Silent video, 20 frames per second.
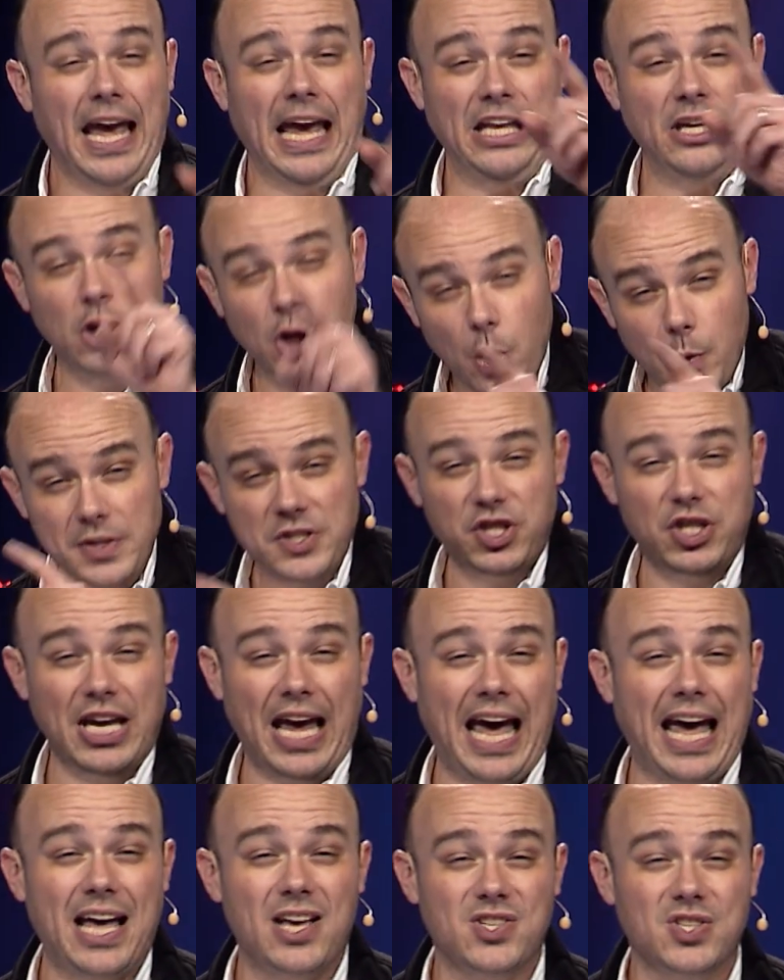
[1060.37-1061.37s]
And you know what
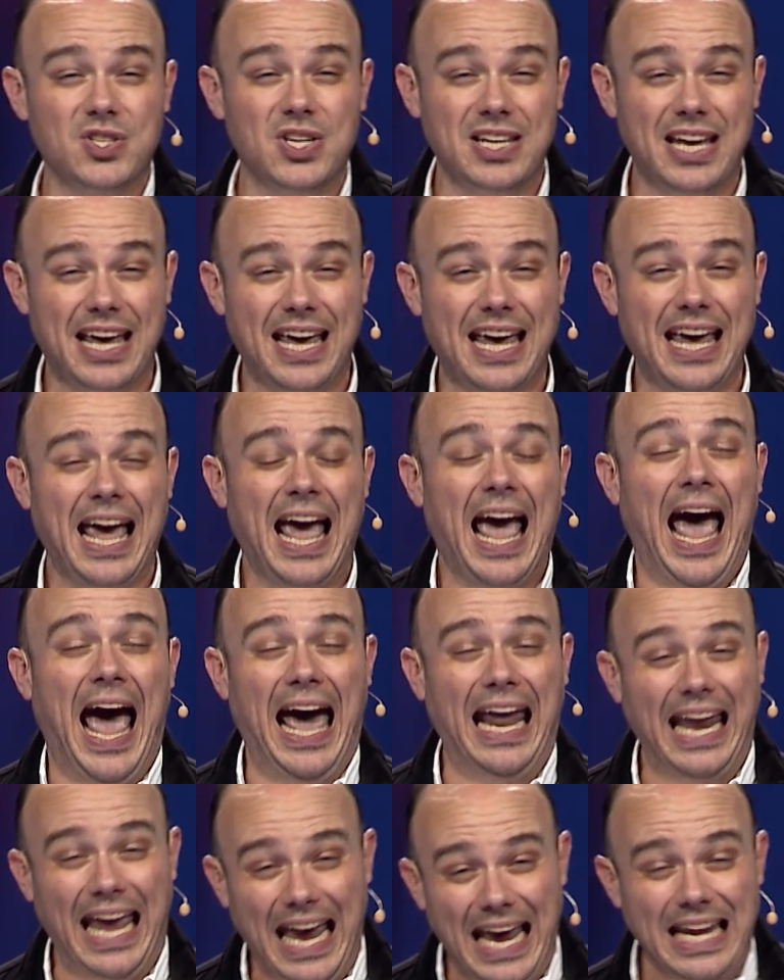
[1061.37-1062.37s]
she has today
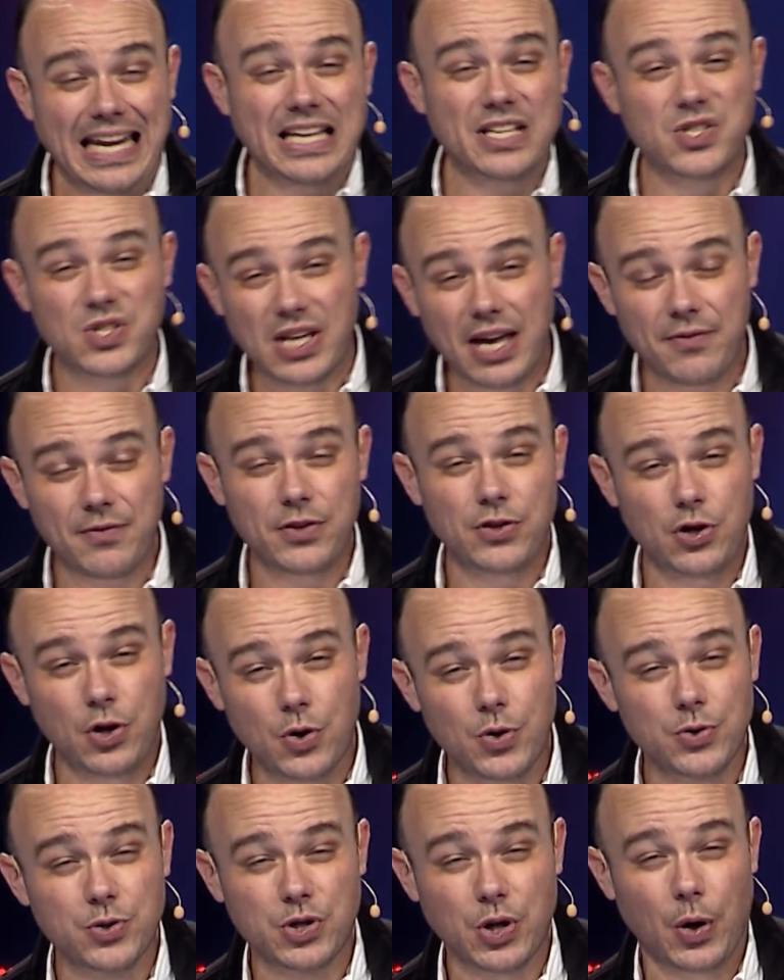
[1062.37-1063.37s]
at 87
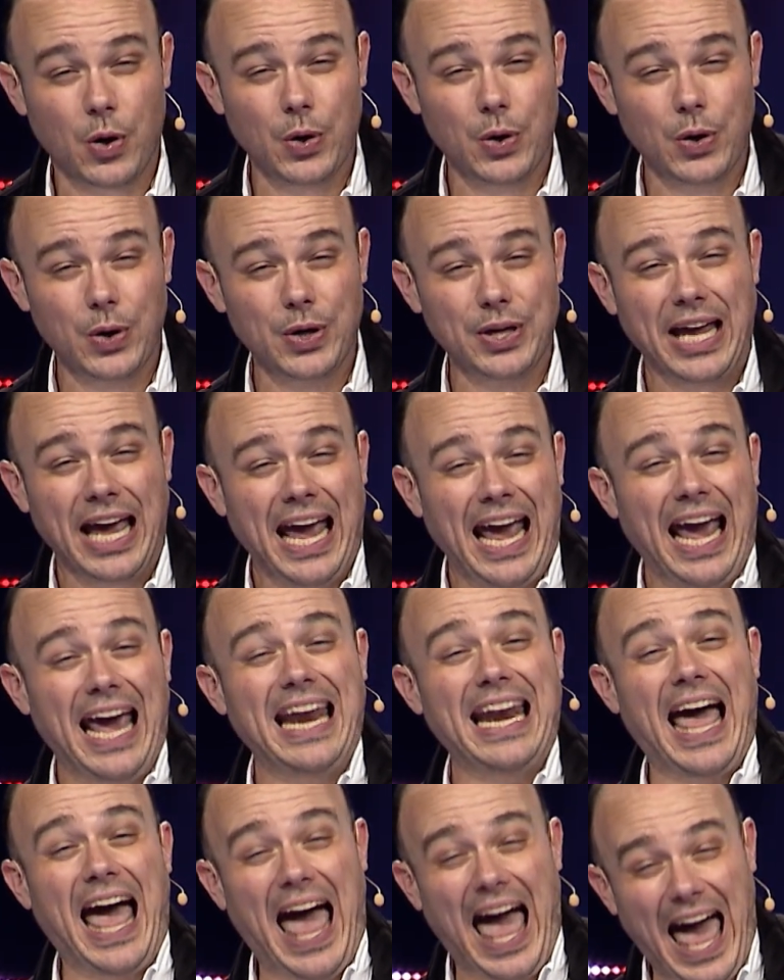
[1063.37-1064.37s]
years old
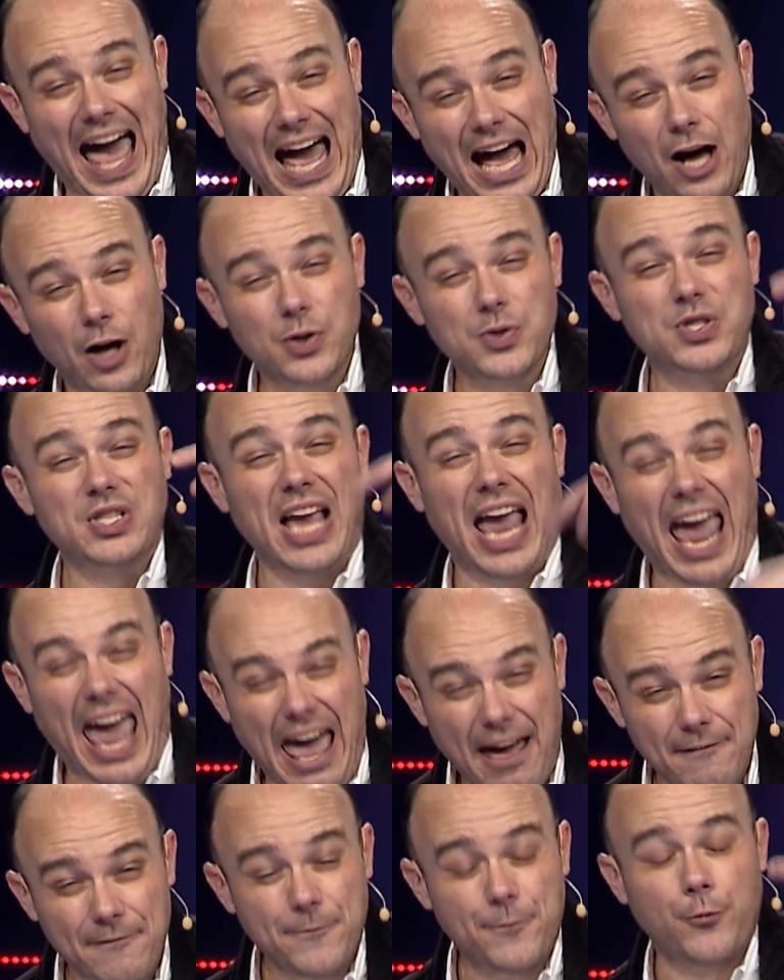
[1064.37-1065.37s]
in a house
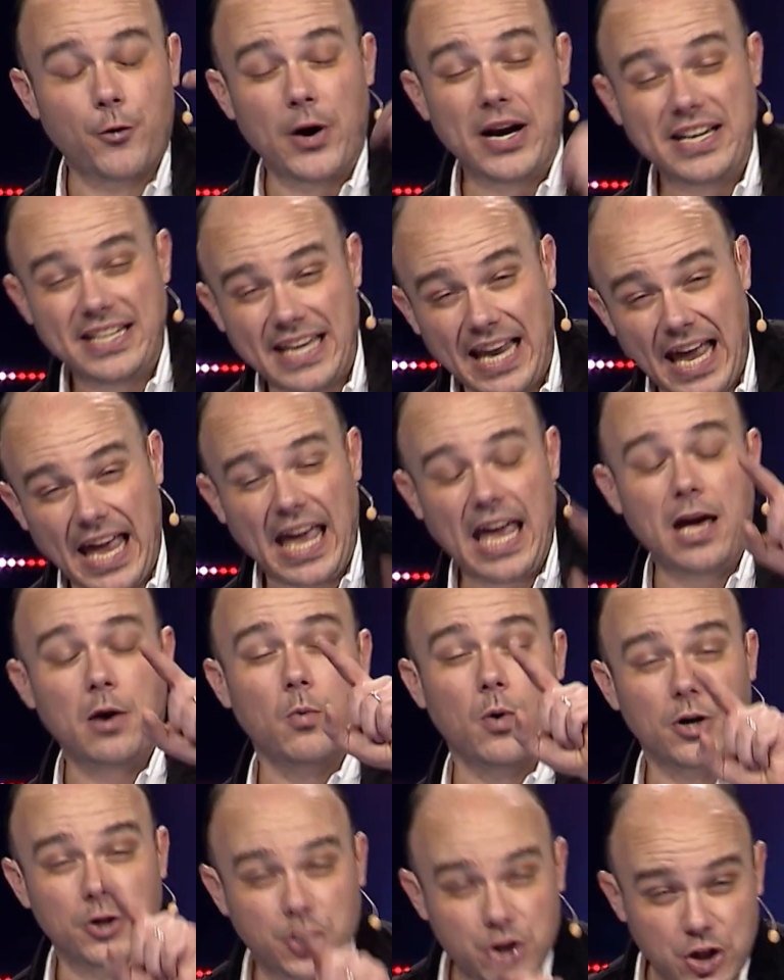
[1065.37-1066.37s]
every day where